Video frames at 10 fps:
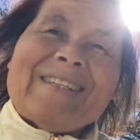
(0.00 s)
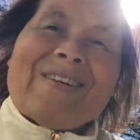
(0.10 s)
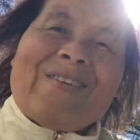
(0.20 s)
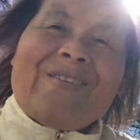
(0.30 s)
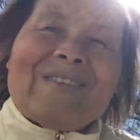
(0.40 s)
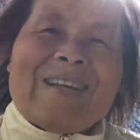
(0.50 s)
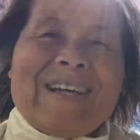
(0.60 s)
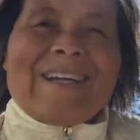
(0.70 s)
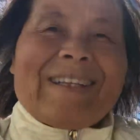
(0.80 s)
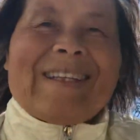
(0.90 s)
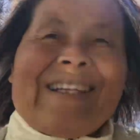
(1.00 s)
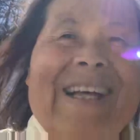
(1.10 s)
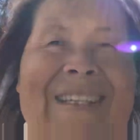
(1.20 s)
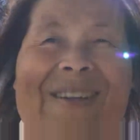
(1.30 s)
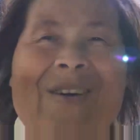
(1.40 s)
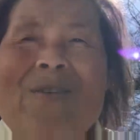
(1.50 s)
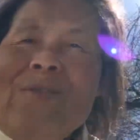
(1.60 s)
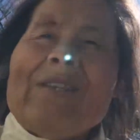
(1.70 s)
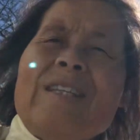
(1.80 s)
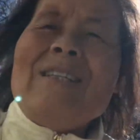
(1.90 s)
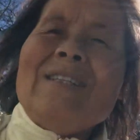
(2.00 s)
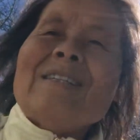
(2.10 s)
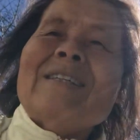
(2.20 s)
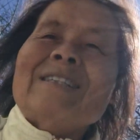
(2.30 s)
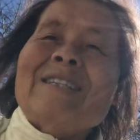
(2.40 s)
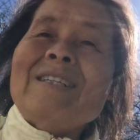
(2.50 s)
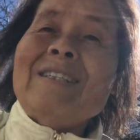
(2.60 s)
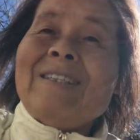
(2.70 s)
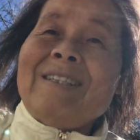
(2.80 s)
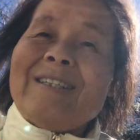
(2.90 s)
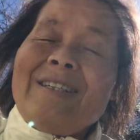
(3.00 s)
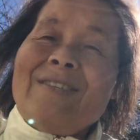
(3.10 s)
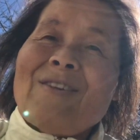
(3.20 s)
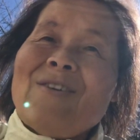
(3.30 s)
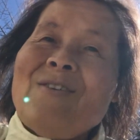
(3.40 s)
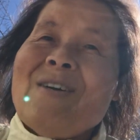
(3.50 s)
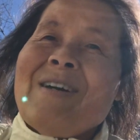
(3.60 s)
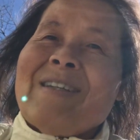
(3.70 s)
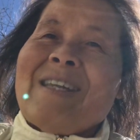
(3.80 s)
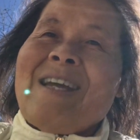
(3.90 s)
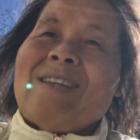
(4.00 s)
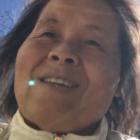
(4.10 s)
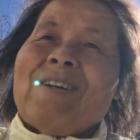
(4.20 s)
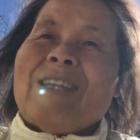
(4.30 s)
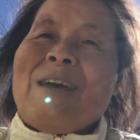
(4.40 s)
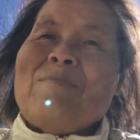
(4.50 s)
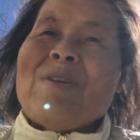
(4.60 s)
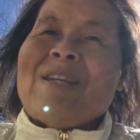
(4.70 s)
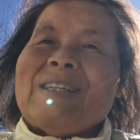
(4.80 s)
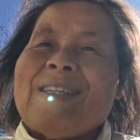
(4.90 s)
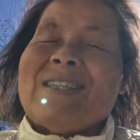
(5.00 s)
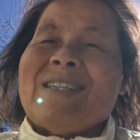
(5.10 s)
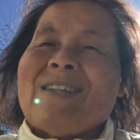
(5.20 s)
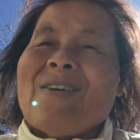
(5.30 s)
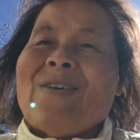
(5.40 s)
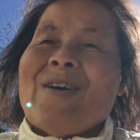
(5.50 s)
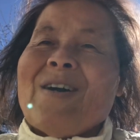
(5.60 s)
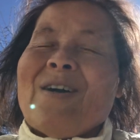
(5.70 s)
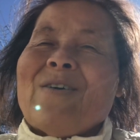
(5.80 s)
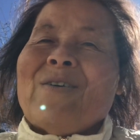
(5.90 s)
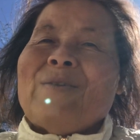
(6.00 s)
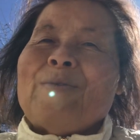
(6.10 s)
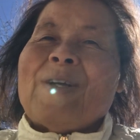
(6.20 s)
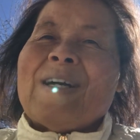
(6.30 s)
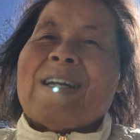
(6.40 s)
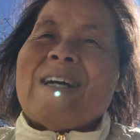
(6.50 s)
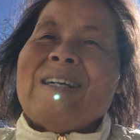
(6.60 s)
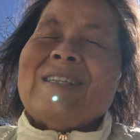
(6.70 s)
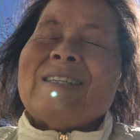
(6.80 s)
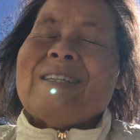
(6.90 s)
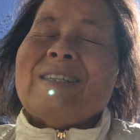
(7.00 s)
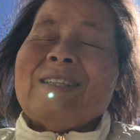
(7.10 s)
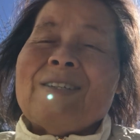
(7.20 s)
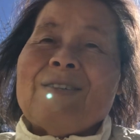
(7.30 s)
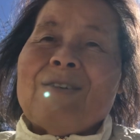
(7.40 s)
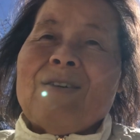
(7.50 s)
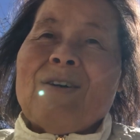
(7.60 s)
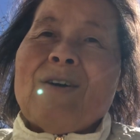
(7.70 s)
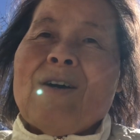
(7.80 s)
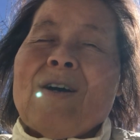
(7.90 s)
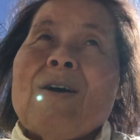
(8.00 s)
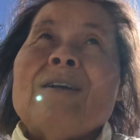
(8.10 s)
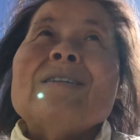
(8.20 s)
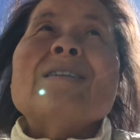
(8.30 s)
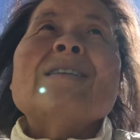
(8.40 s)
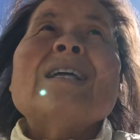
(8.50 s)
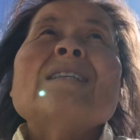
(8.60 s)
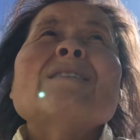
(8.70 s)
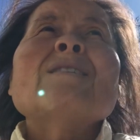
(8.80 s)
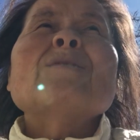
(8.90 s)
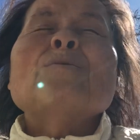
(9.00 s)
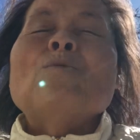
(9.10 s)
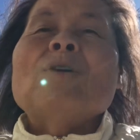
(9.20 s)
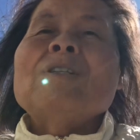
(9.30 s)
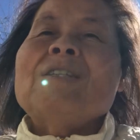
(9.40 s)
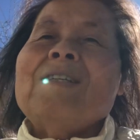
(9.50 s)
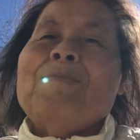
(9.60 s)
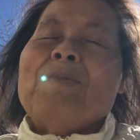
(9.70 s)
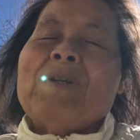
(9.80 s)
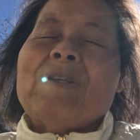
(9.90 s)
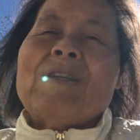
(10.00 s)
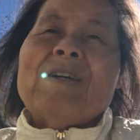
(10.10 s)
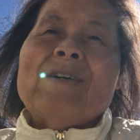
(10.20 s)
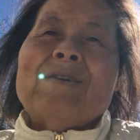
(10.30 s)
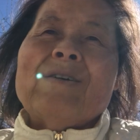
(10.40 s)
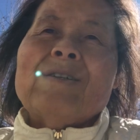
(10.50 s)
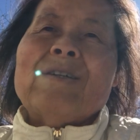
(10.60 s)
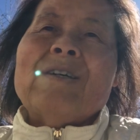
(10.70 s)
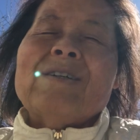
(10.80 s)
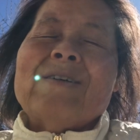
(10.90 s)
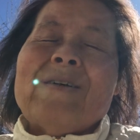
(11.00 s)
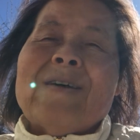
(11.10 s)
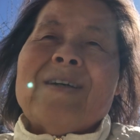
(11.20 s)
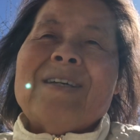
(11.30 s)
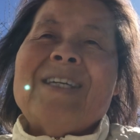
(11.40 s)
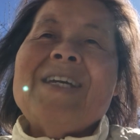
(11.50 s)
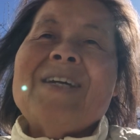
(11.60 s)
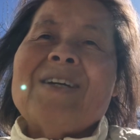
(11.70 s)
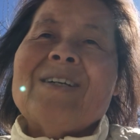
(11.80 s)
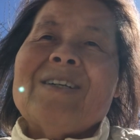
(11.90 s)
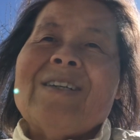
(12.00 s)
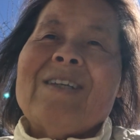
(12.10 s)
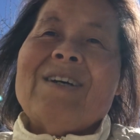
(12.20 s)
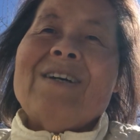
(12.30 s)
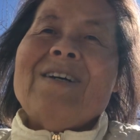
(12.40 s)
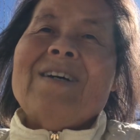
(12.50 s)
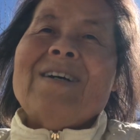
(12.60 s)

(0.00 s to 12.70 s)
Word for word: so let's go. This just you know take the 10 minutes or so. we're gonna just not just watch it, but the, the hear the